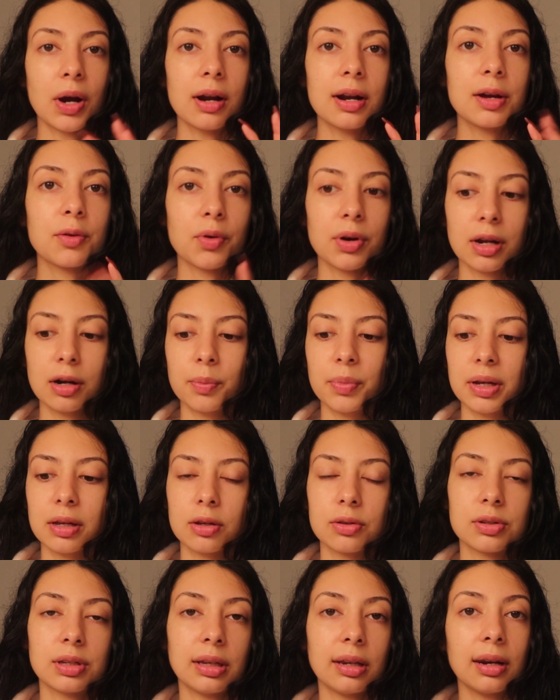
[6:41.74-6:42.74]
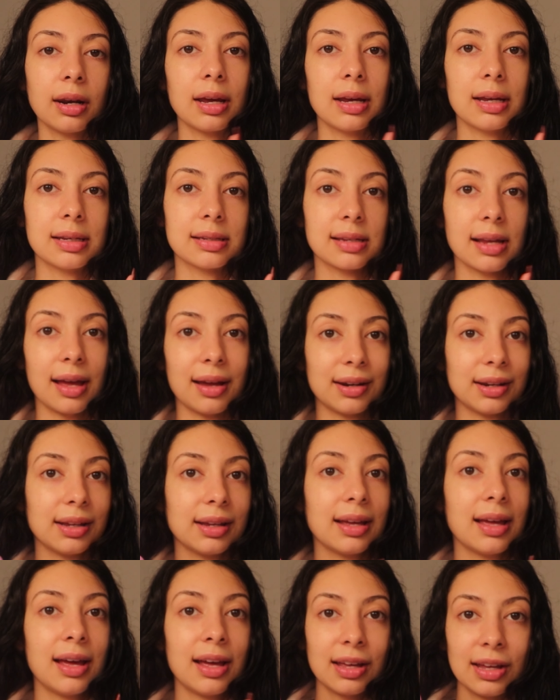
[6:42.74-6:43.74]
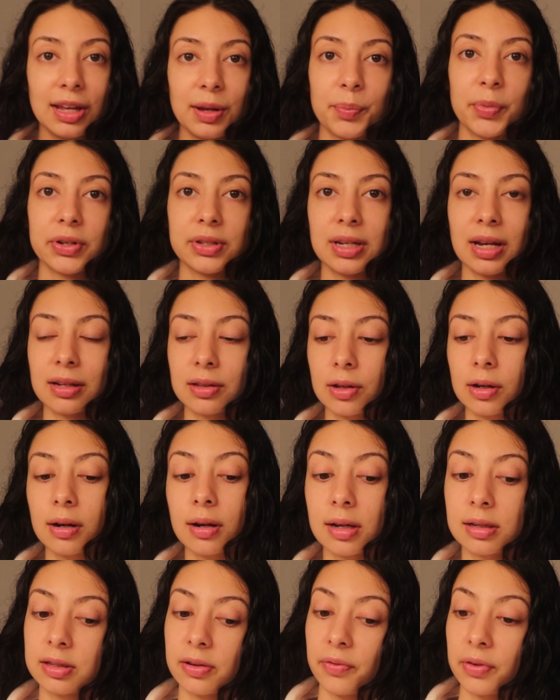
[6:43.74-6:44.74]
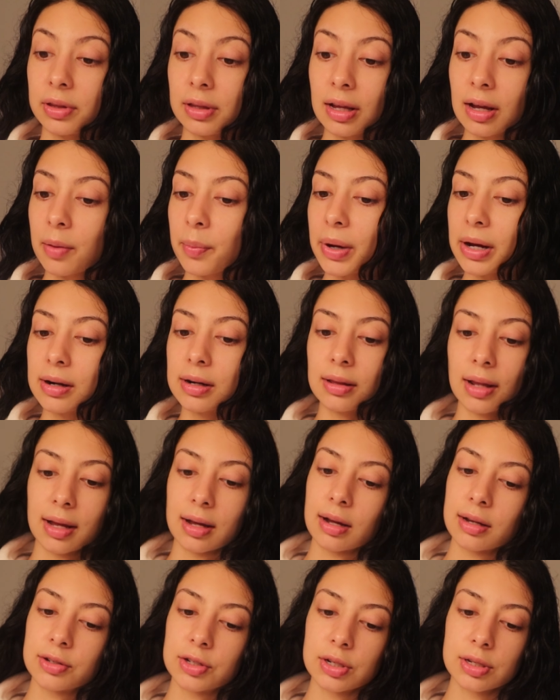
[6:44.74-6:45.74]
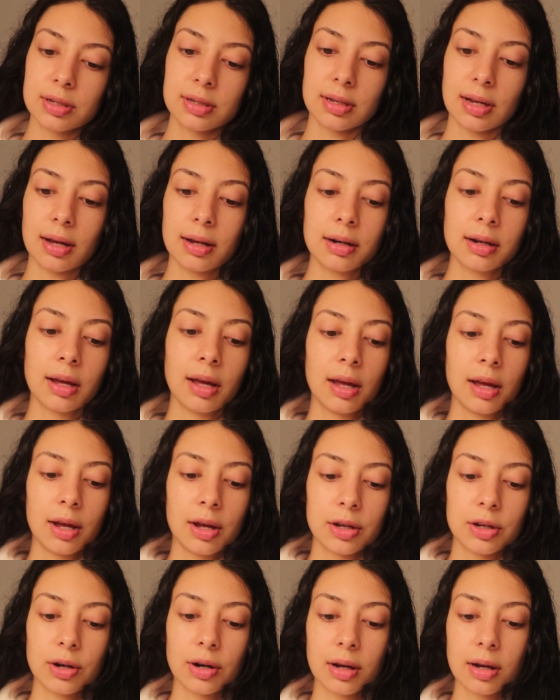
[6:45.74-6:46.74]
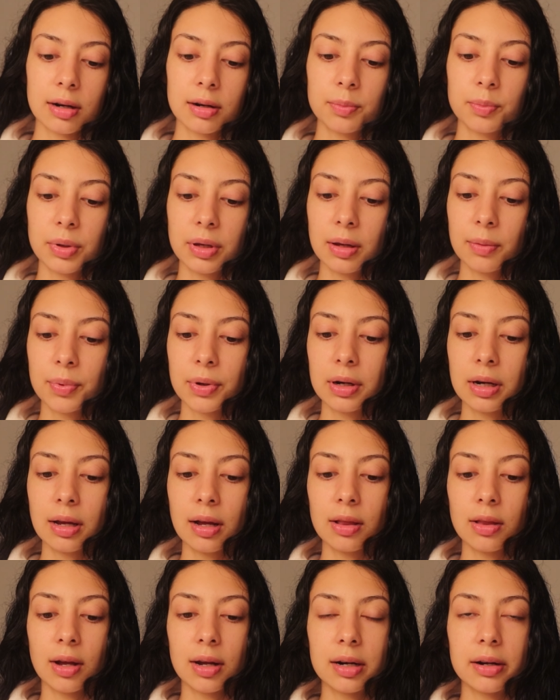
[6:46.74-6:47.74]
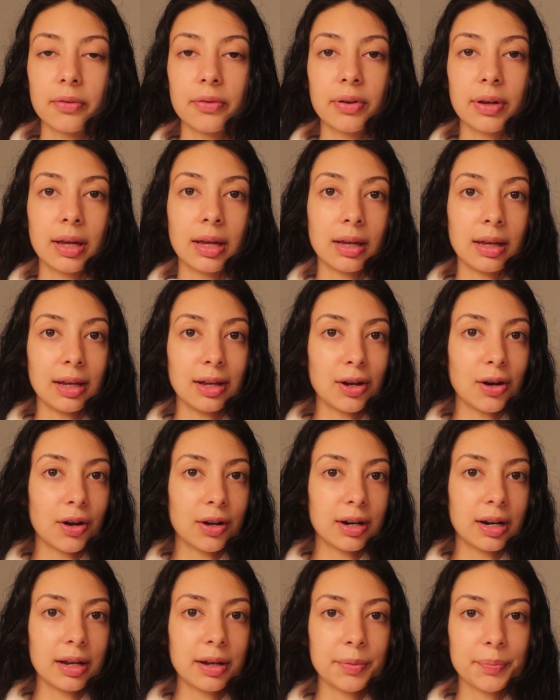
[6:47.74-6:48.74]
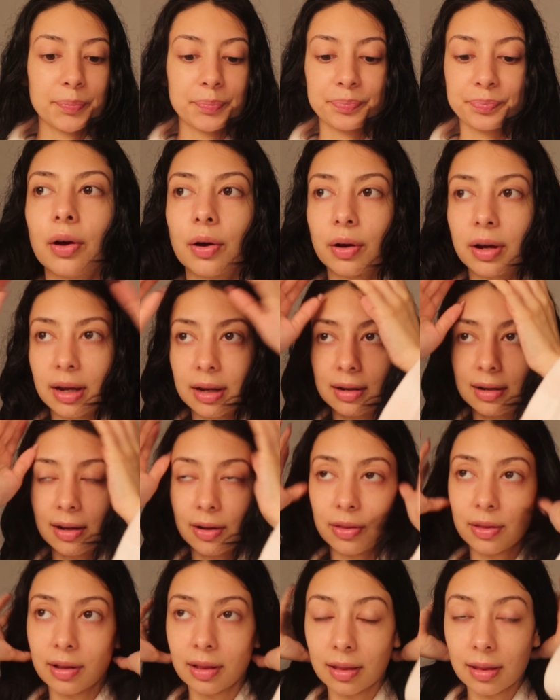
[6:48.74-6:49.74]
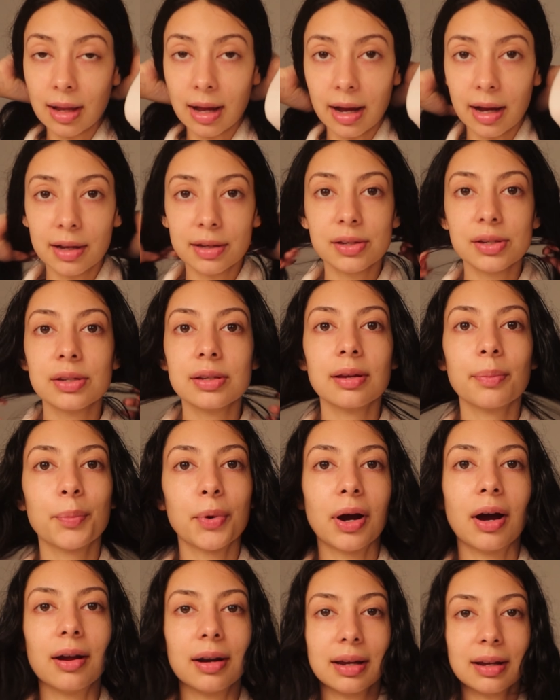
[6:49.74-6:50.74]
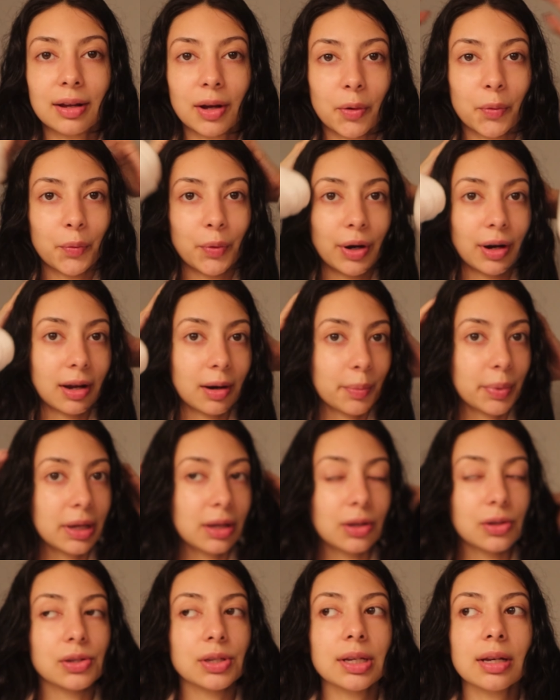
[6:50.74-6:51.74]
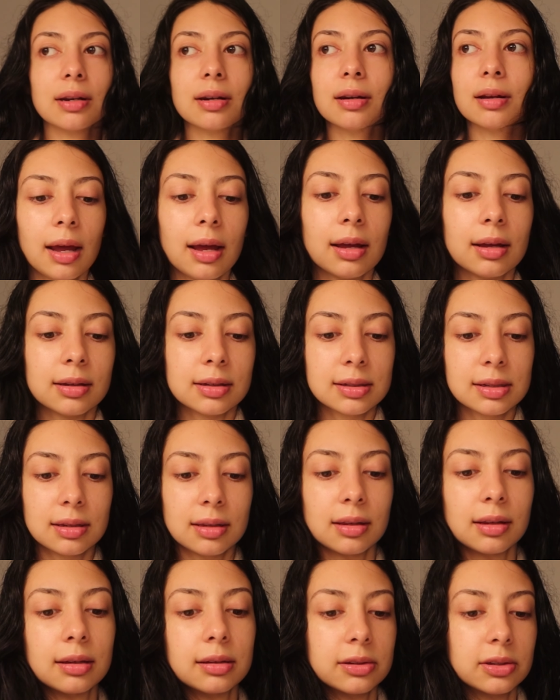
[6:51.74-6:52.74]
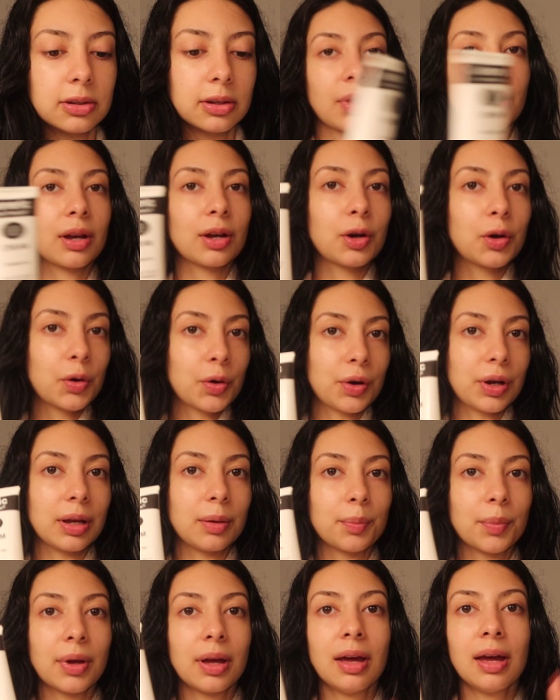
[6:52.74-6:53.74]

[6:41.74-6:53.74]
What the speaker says: product we're gonna be using is any heat protector, because if you think about it, like I just said, you're gonna be putting a lot of heat on it. Okay, now the last product we're gonna be using is this cream.